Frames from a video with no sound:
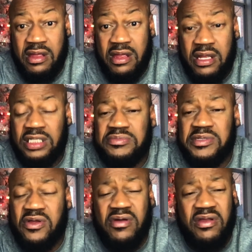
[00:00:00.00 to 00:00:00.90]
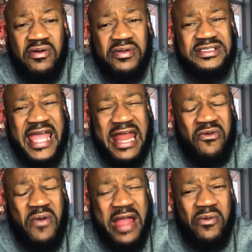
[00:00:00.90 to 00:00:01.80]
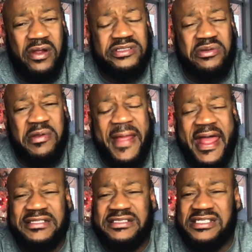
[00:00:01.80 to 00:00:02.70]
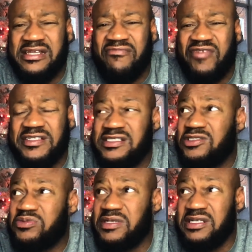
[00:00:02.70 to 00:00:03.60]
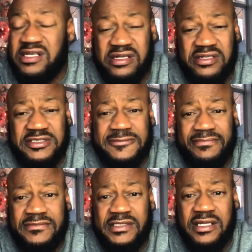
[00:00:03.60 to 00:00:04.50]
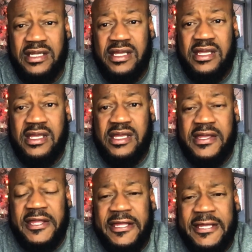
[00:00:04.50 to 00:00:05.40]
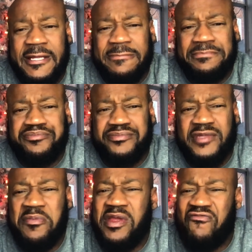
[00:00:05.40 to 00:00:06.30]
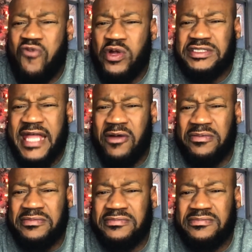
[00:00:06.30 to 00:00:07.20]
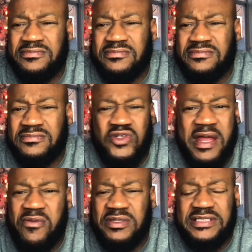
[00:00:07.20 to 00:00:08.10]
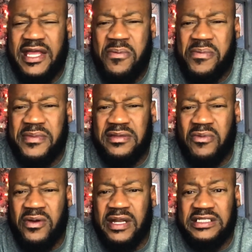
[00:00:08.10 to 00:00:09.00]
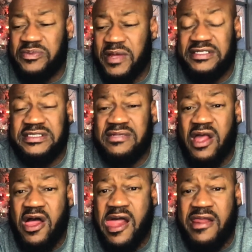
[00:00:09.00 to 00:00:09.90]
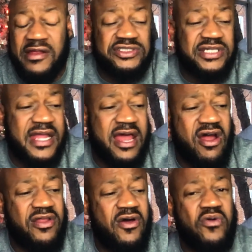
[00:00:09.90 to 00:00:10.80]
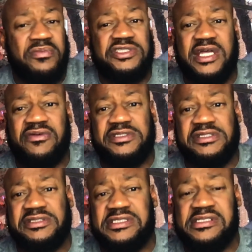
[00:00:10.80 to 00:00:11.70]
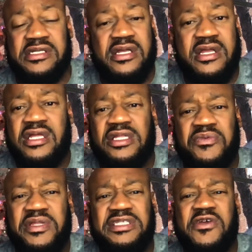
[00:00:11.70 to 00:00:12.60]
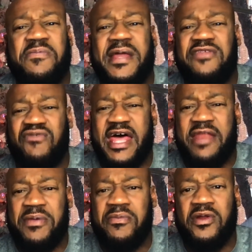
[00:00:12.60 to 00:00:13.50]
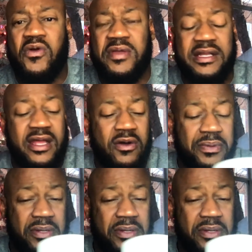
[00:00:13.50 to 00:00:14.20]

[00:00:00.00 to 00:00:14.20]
And it's been going on, it's gotten quite worse over the past 10, 15, 20 years. And they're being forced out. Nobody wants to help them anymore. They just rather see them gone. They didn't shut down all the homeless shelters, and there really is no place for a lot of people to go get help.